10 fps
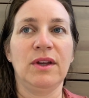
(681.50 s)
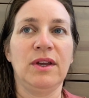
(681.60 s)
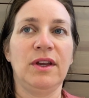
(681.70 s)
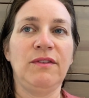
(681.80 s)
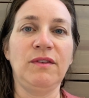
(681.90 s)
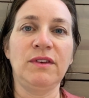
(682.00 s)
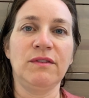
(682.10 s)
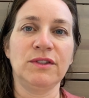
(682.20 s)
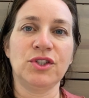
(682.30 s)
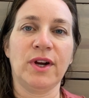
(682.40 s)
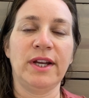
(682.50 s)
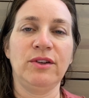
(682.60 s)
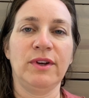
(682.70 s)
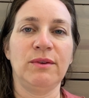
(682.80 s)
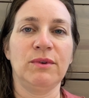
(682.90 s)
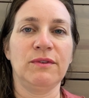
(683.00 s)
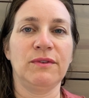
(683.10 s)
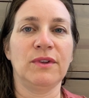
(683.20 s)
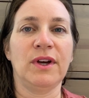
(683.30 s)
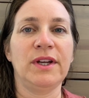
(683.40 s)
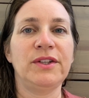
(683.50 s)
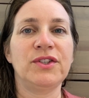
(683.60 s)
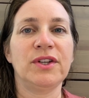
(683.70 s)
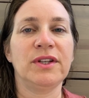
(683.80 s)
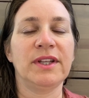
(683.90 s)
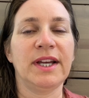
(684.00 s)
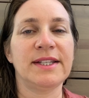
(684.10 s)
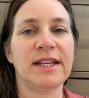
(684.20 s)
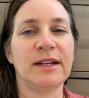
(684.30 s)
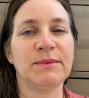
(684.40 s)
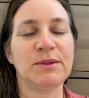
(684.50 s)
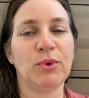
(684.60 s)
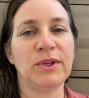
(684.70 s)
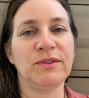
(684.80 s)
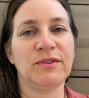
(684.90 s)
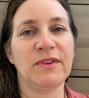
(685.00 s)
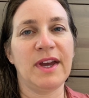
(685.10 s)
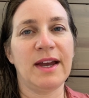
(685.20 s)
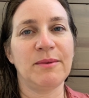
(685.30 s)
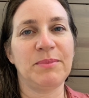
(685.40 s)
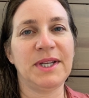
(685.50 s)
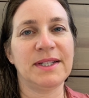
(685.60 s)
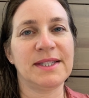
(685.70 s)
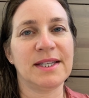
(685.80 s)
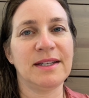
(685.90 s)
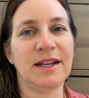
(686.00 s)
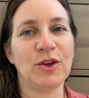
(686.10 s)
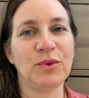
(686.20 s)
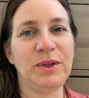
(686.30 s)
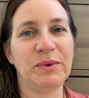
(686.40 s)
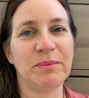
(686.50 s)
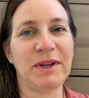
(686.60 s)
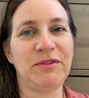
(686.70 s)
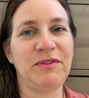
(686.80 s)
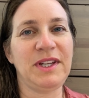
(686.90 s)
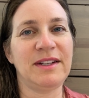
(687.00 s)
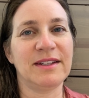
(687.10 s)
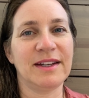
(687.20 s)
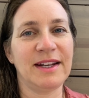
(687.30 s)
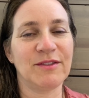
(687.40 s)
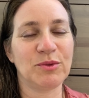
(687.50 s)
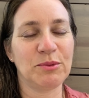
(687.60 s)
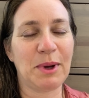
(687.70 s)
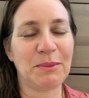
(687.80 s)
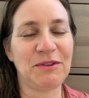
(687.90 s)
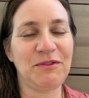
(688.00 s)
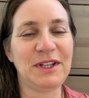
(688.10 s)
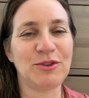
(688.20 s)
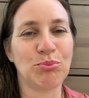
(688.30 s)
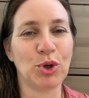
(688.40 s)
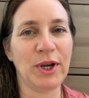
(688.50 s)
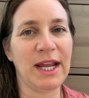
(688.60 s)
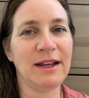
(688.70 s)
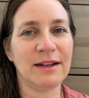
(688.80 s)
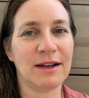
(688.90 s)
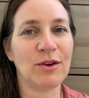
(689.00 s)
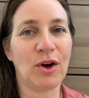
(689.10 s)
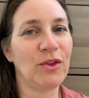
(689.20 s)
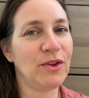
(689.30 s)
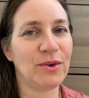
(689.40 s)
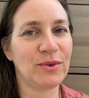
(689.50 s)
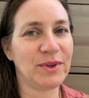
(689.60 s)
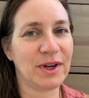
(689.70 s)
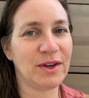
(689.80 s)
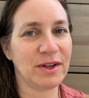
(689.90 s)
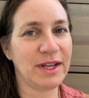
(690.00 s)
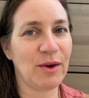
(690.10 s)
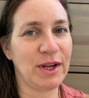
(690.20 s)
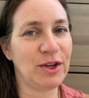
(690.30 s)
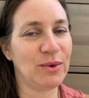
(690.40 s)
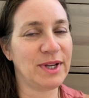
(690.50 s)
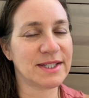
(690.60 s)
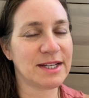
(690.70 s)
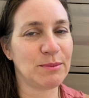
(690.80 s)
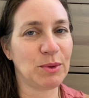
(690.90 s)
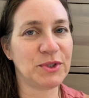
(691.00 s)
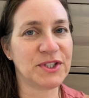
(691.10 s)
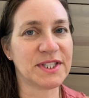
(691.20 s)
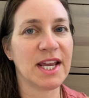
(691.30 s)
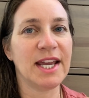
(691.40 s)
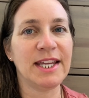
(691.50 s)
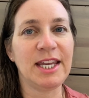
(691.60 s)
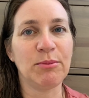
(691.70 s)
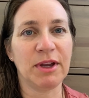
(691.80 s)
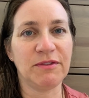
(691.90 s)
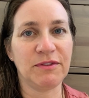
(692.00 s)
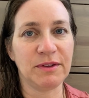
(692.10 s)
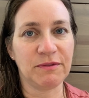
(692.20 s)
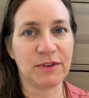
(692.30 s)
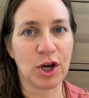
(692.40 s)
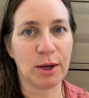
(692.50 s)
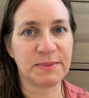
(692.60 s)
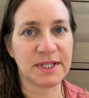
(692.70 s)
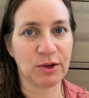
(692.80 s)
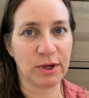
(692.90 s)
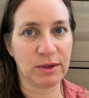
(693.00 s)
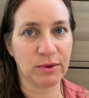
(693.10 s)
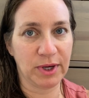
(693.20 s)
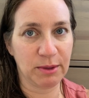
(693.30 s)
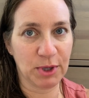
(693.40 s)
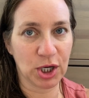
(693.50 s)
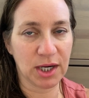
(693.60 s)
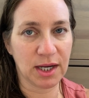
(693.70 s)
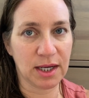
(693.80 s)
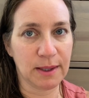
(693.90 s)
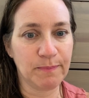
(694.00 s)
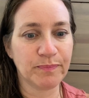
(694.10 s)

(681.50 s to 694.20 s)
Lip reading: If you've never tried Great Wolf Lodge, like I said, I'm spoiled for that because not only were my feet, I didn't have to worry about my feet burning. Although now I know next time I will just keep my flip-flops at Great America